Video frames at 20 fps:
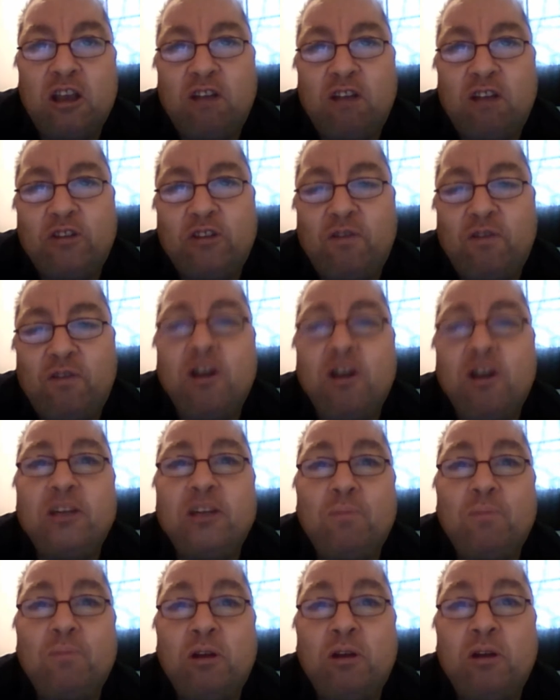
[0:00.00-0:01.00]
I was
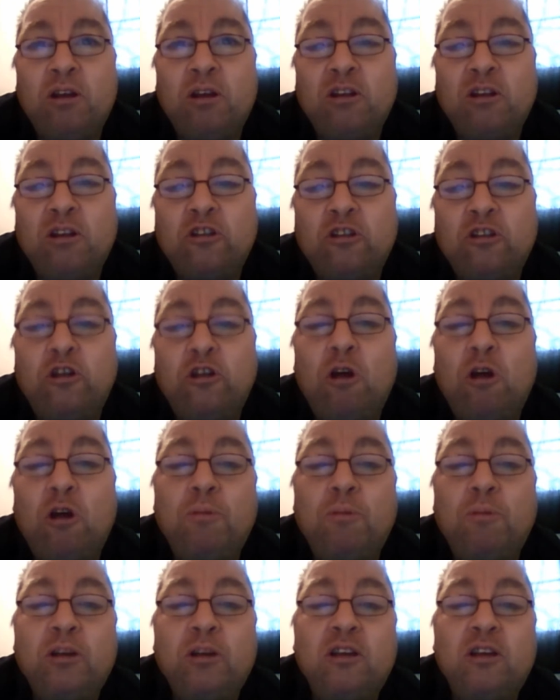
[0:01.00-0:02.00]
finding my
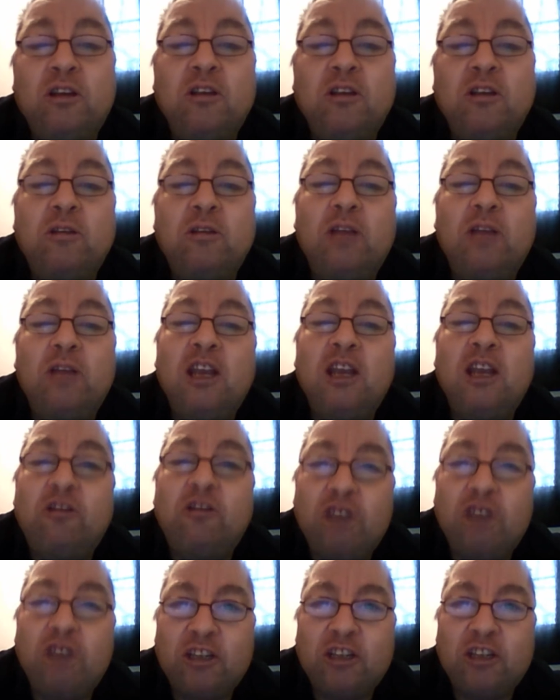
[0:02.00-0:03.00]
job
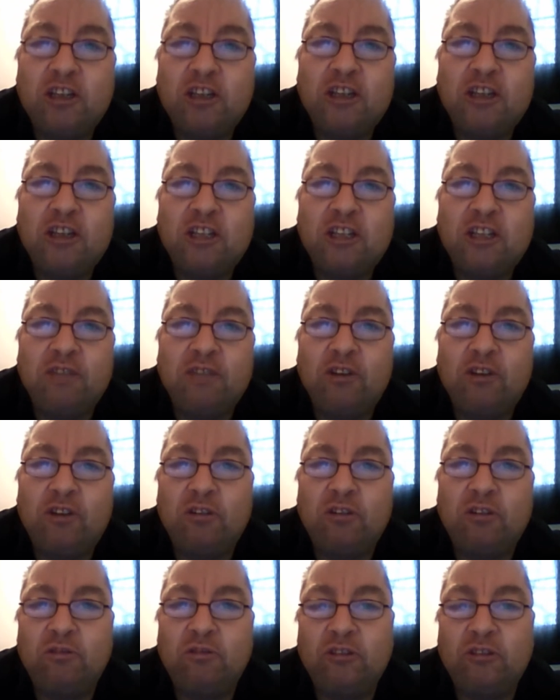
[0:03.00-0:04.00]
increasingly
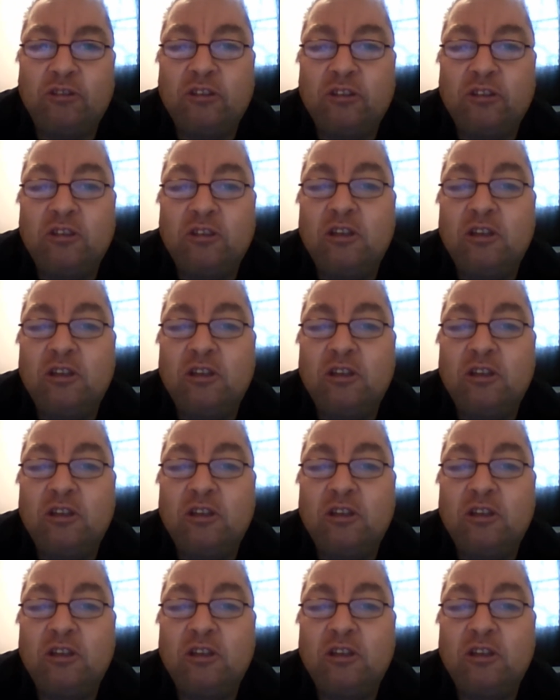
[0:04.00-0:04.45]
difficult.